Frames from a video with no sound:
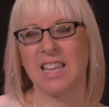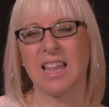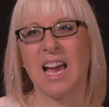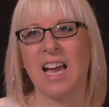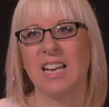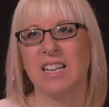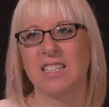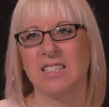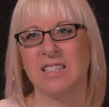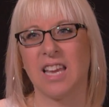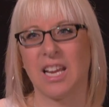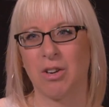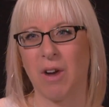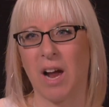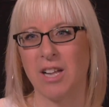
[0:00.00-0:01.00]
that
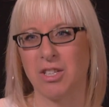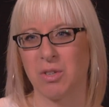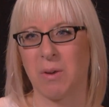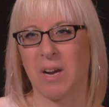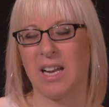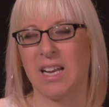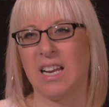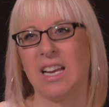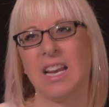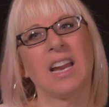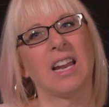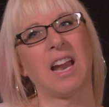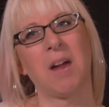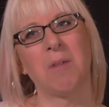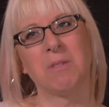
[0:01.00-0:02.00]
they graduated
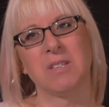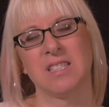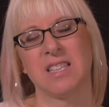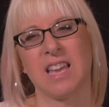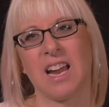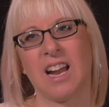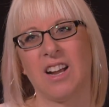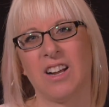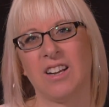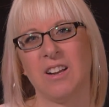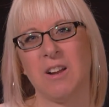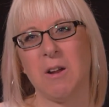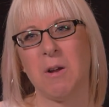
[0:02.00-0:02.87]
and I was there,